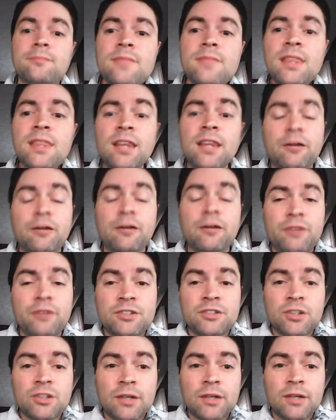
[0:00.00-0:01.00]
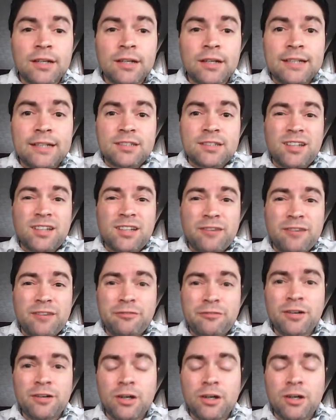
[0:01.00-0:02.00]
Now, if you're installing Linux stuff
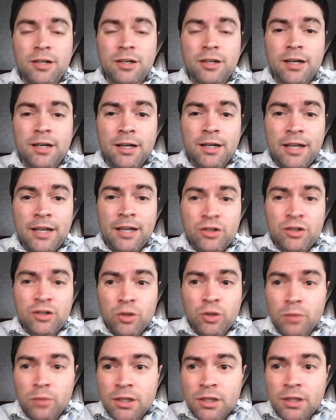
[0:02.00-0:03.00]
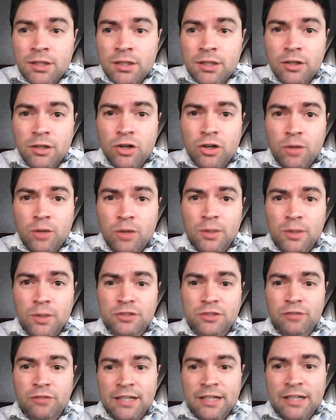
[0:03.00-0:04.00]
on a Chromebook or Chrome OS
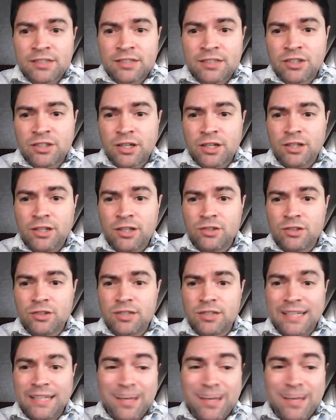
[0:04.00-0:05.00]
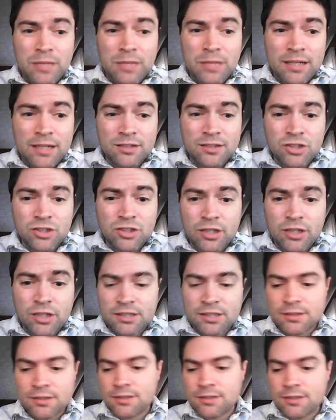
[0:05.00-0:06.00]
Flex, you're going to use the Debian
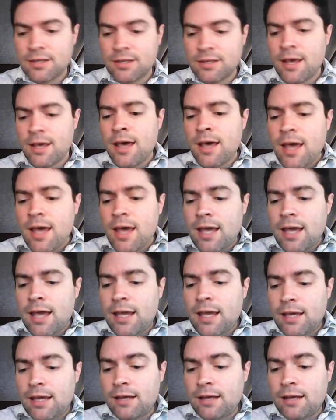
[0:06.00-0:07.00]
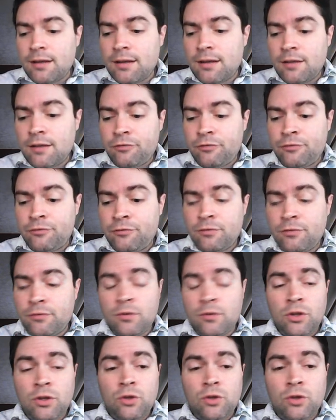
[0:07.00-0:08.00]
instructions. And if
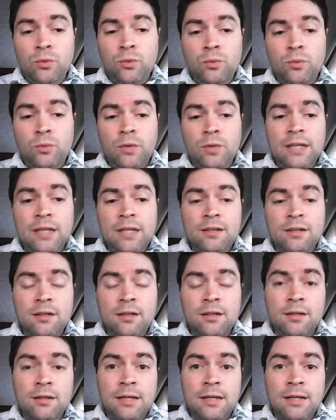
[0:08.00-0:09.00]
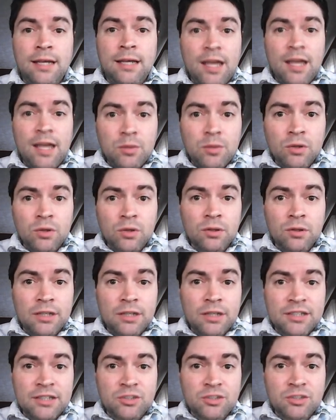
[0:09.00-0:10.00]
you need to enable
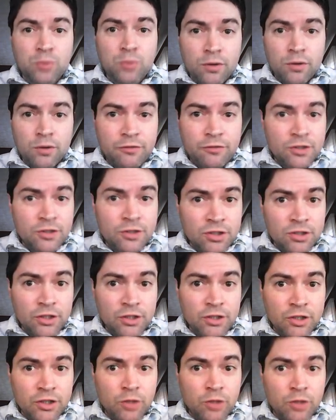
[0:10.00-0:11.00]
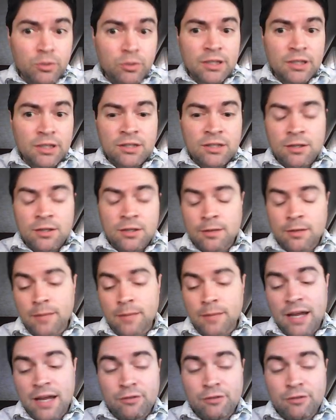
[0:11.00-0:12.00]
Linux support first on your Chromebook, I
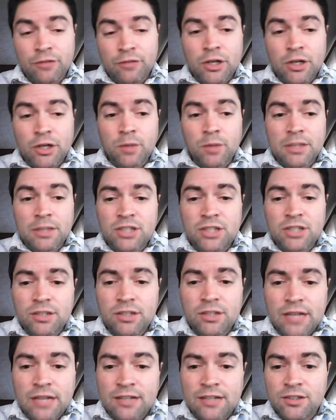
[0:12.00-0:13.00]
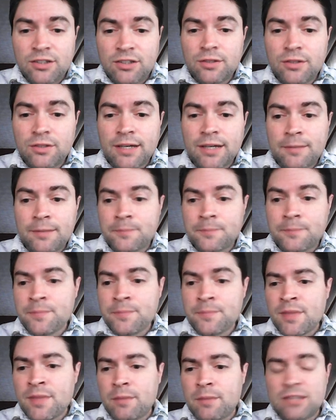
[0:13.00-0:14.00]
have a video on my channel how to do that.
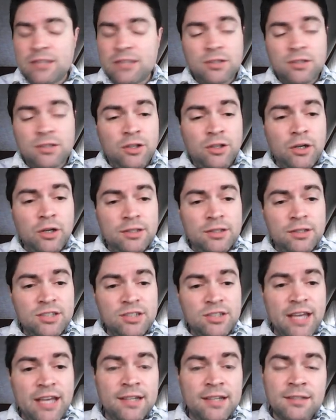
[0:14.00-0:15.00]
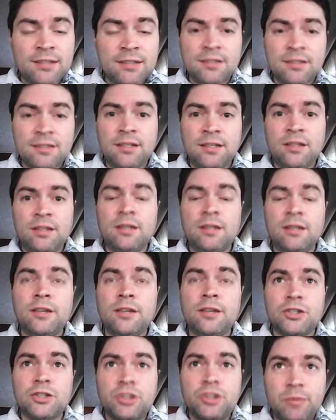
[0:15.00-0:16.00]
Basically, you go to the settings. There
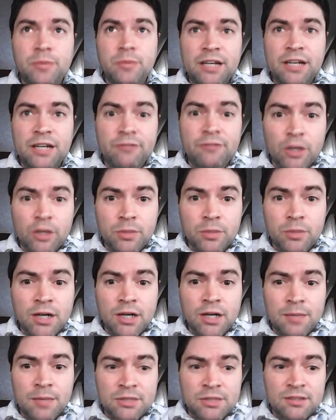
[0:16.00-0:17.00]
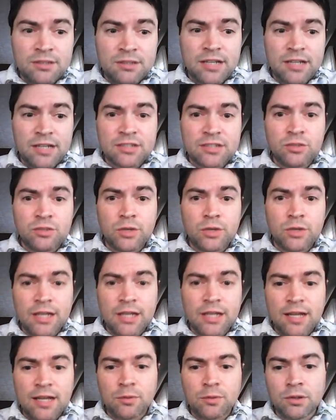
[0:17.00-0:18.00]
should be a developer options section where you can
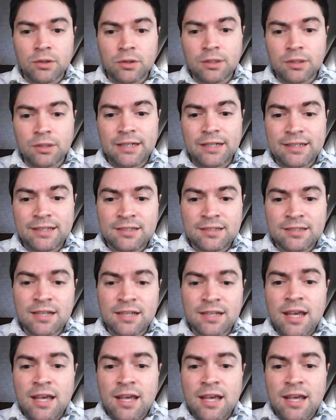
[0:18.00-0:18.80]
enable Linux.